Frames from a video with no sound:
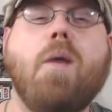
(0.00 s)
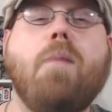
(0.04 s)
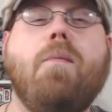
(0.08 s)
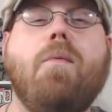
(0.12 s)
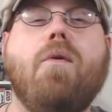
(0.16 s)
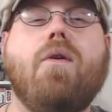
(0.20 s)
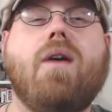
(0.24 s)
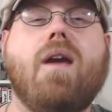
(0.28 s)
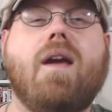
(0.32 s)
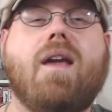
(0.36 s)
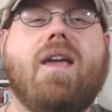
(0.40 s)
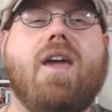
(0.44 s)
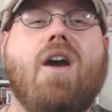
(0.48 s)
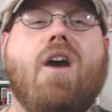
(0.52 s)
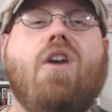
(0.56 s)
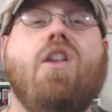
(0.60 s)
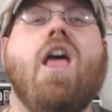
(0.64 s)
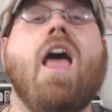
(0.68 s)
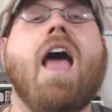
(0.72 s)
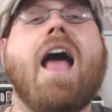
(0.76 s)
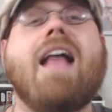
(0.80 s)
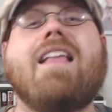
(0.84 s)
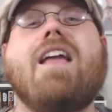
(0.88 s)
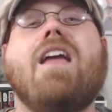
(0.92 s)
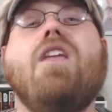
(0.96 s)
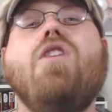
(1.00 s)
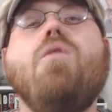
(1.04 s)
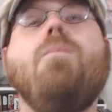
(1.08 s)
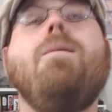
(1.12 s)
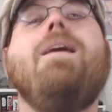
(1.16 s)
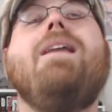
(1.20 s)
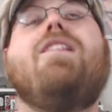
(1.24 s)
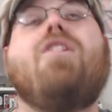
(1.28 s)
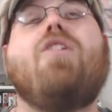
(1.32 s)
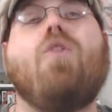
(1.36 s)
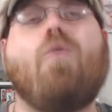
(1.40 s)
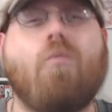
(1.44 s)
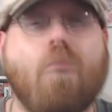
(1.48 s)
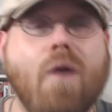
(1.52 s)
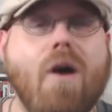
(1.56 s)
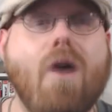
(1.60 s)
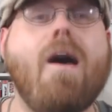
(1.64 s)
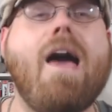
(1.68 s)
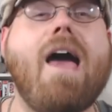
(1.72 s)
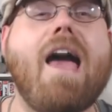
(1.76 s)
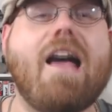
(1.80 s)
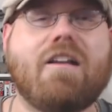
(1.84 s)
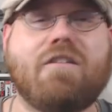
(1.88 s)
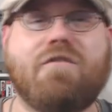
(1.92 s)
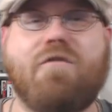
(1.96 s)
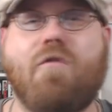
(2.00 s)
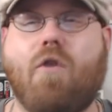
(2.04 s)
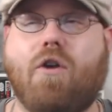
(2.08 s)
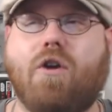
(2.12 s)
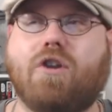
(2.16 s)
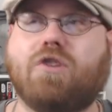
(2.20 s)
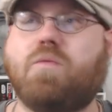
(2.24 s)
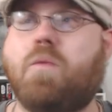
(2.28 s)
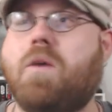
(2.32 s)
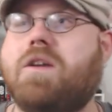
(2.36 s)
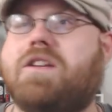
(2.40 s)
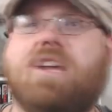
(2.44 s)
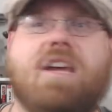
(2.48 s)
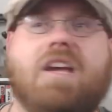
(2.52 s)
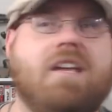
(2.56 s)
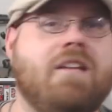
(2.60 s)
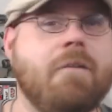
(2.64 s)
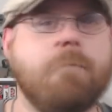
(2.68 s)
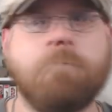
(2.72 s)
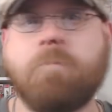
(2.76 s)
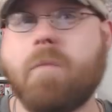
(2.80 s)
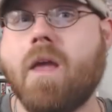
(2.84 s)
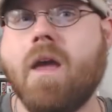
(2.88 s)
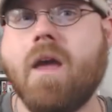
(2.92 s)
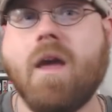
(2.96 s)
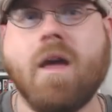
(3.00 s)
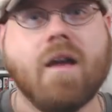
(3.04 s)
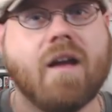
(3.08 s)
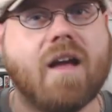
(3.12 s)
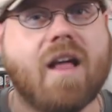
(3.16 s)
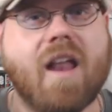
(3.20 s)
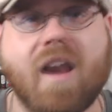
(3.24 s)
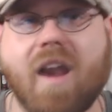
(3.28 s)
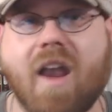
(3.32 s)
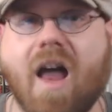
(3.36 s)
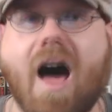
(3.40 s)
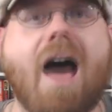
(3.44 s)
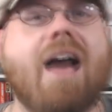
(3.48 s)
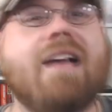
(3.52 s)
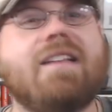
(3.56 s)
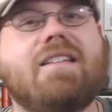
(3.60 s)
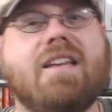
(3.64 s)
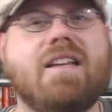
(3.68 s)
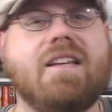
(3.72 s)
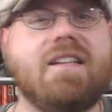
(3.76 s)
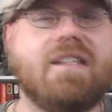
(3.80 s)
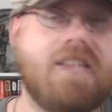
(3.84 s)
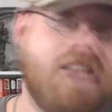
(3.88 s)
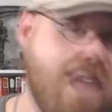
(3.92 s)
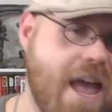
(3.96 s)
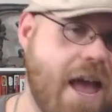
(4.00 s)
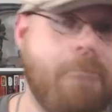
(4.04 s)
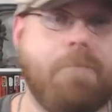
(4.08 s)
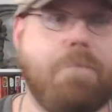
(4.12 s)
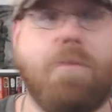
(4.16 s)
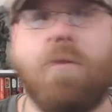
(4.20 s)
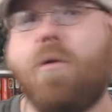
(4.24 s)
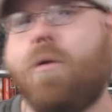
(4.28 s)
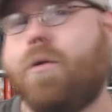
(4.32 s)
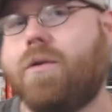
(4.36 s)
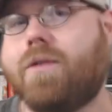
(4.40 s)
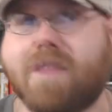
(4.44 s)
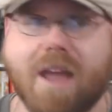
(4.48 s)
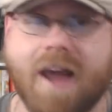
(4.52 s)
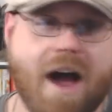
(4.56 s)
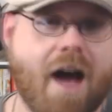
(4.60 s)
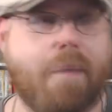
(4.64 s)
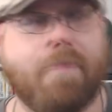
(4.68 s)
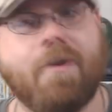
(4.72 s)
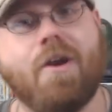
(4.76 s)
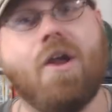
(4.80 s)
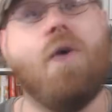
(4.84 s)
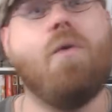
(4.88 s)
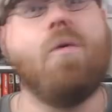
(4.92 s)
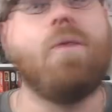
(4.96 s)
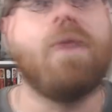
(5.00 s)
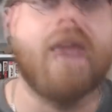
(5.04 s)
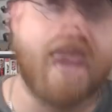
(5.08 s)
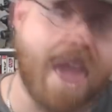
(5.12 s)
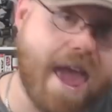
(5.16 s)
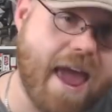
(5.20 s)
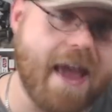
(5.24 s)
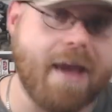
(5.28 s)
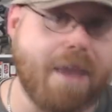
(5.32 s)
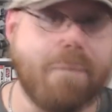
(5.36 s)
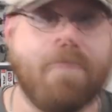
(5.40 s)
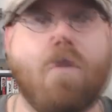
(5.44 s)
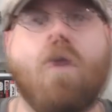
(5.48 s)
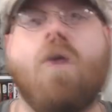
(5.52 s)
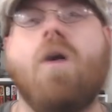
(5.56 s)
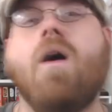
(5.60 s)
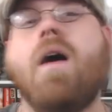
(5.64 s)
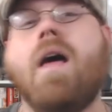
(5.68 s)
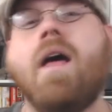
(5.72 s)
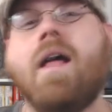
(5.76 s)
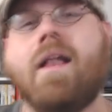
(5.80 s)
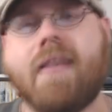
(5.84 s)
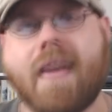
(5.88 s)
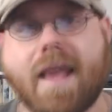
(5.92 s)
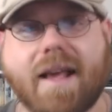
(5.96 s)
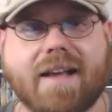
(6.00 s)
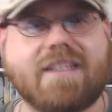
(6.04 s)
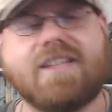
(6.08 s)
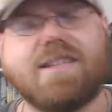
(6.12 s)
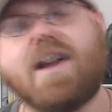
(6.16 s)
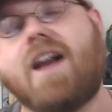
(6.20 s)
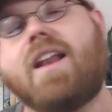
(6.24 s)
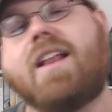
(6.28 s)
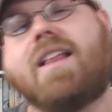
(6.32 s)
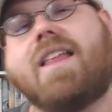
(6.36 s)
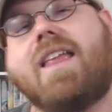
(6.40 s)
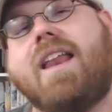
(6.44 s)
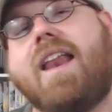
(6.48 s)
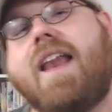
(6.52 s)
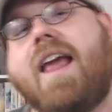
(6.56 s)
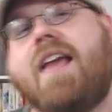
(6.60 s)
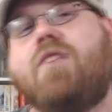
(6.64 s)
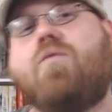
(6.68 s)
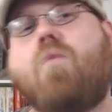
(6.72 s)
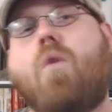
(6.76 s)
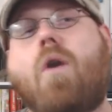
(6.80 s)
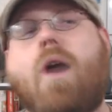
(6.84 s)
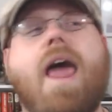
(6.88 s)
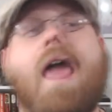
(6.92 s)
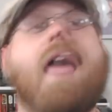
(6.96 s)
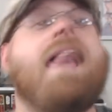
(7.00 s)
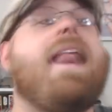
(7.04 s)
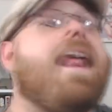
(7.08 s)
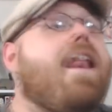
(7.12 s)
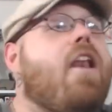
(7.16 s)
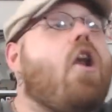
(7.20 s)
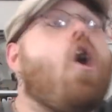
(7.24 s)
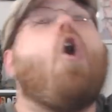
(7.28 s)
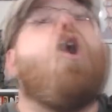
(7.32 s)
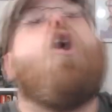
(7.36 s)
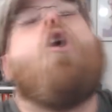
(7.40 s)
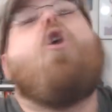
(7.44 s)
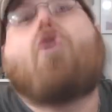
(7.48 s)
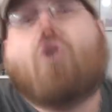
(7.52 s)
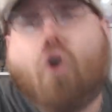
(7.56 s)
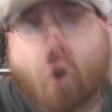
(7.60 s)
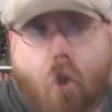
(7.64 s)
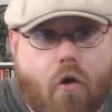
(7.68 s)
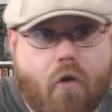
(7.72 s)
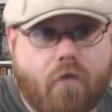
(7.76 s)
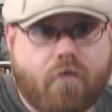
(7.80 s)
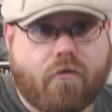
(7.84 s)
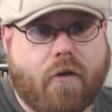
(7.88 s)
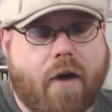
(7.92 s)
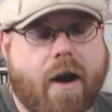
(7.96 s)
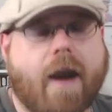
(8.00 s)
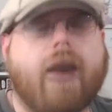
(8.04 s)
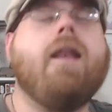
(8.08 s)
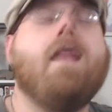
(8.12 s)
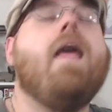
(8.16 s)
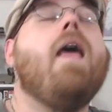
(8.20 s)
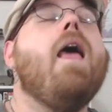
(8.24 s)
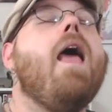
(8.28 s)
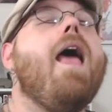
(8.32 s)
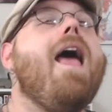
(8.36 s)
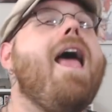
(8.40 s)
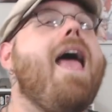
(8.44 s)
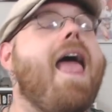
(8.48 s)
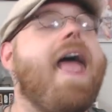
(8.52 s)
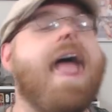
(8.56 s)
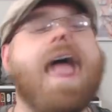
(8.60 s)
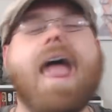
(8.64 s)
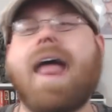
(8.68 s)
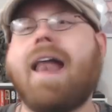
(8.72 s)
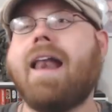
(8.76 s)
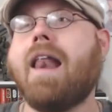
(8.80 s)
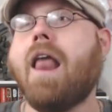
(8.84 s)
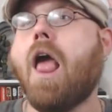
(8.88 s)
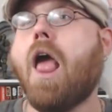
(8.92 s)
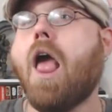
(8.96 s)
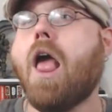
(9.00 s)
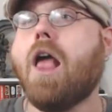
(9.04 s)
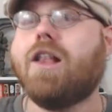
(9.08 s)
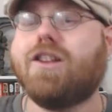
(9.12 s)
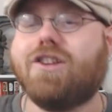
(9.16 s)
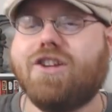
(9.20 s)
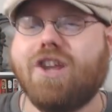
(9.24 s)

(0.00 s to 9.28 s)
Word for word: those people get killed. And then you meet the real X Force, which is Colossus, Deadpool, Domino, Cable, Negasonic Teenage Warhead, and her girlfriend. And